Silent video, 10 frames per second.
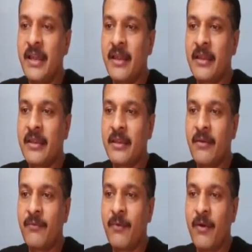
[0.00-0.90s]

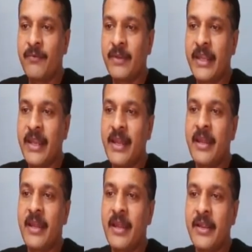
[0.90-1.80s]
F of K
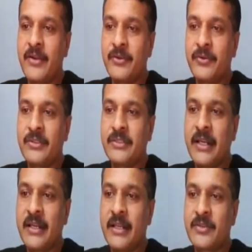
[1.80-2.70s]
into Z
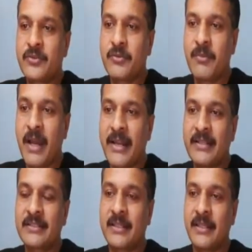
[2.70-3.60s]
raised to
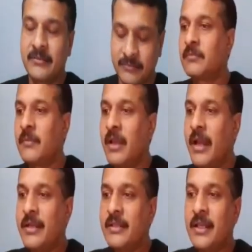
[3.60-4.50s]
minus K.
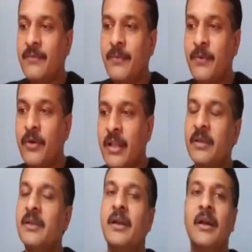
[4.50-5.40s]
And therefore,
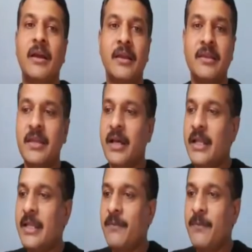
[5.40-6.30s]
here
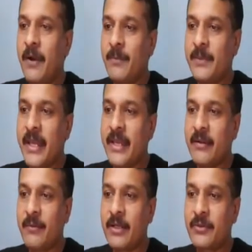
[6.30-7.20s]
F of K
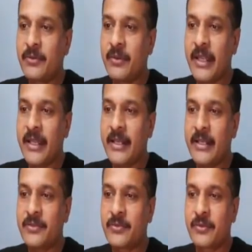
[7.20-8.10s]
equal to A
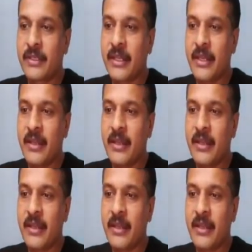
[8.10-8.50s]
raised to K,